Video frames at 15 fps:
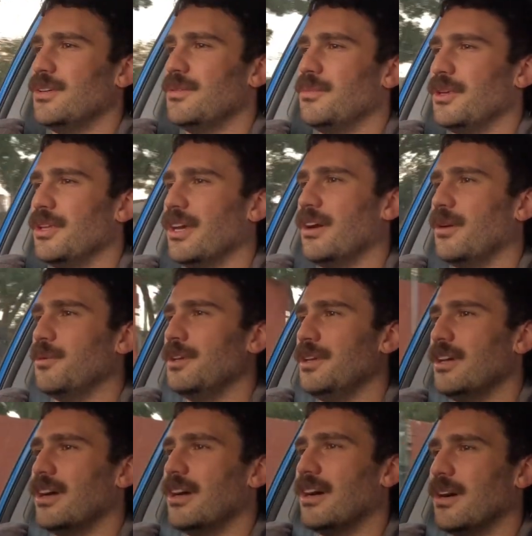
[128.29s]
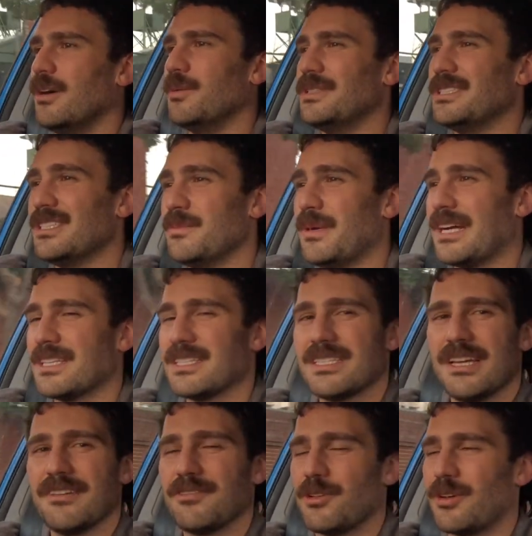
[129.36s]
But yeah, we did about
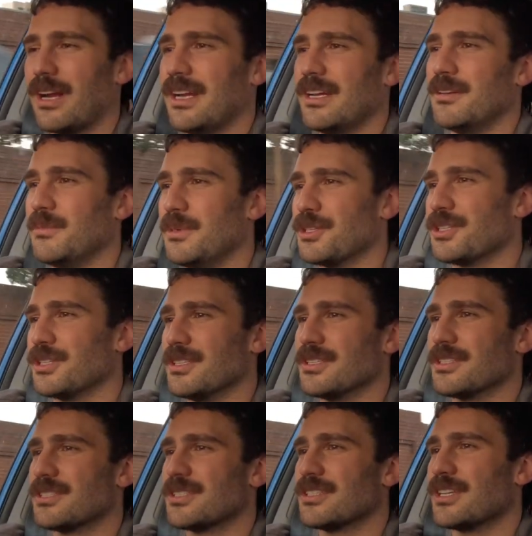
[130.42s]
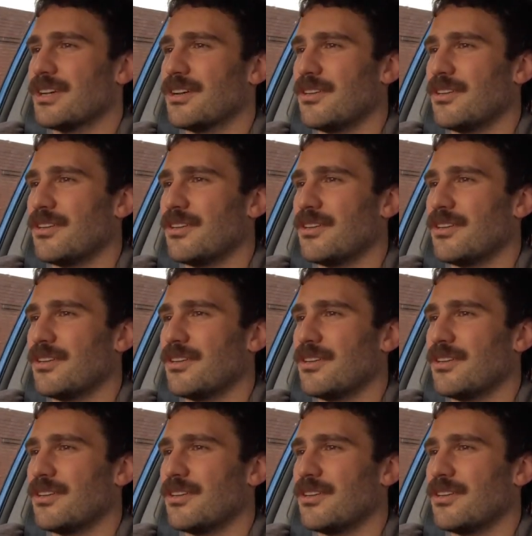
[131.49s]
7 or 8 admissions